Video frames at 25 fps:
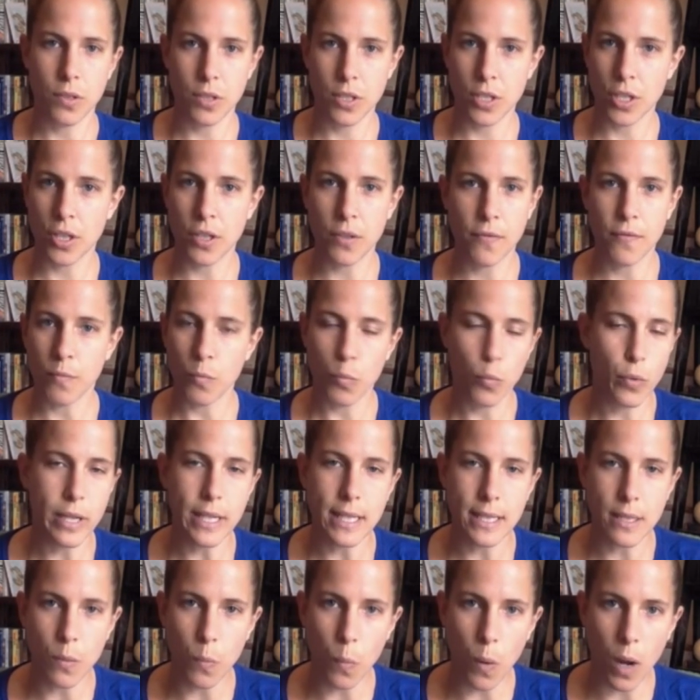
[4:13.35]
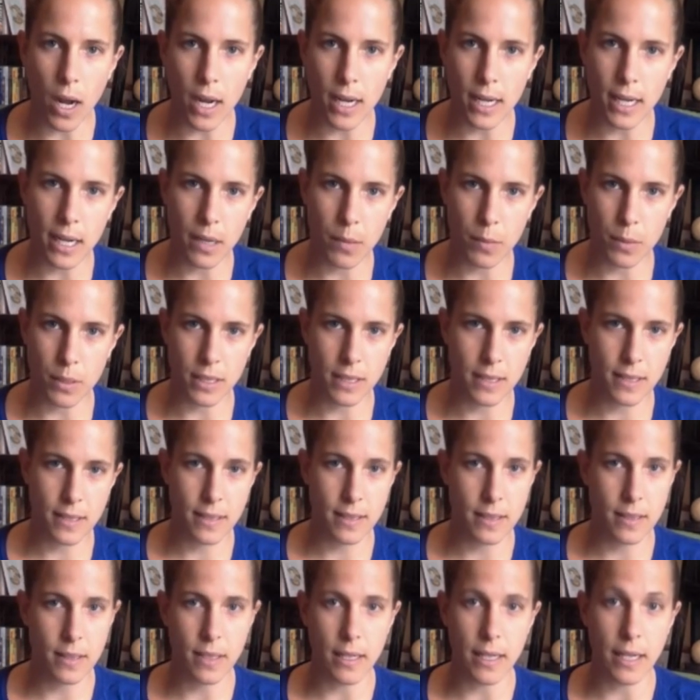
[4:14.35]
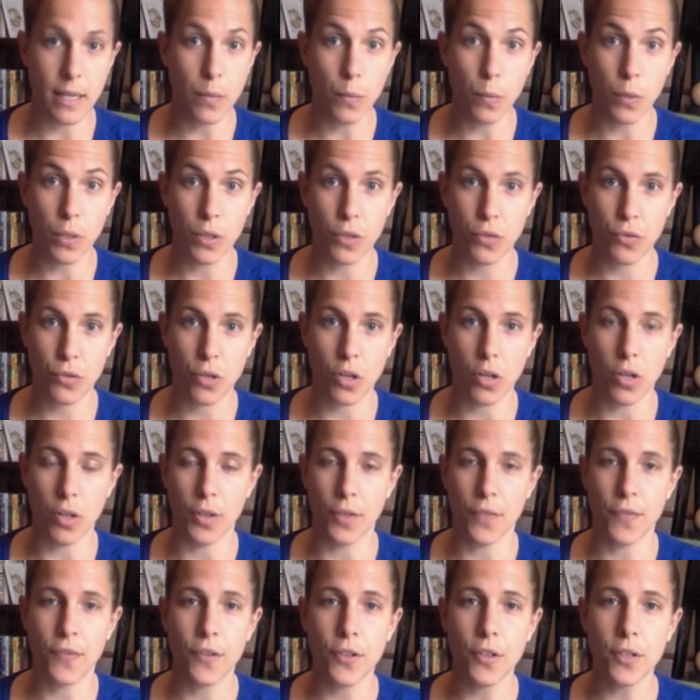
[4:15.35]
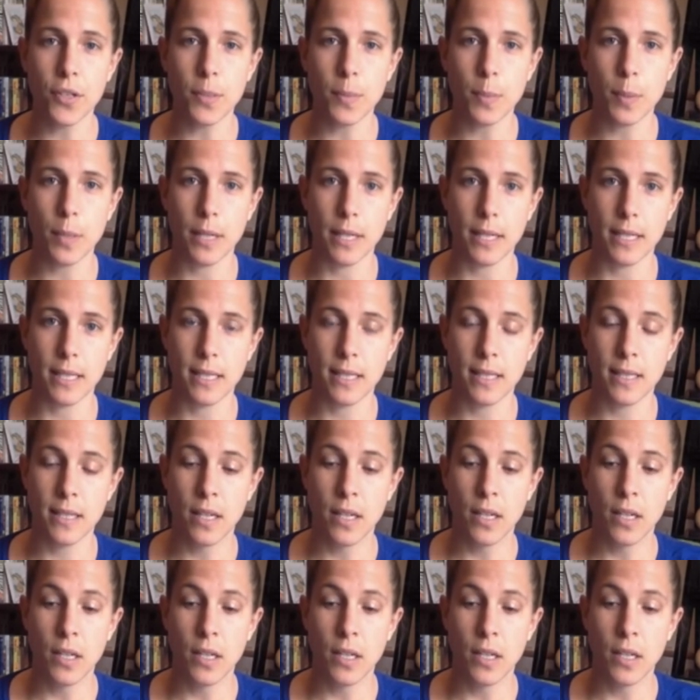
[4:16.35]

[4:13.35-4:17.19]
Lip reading: the reason why I was in withdrawal in the first place.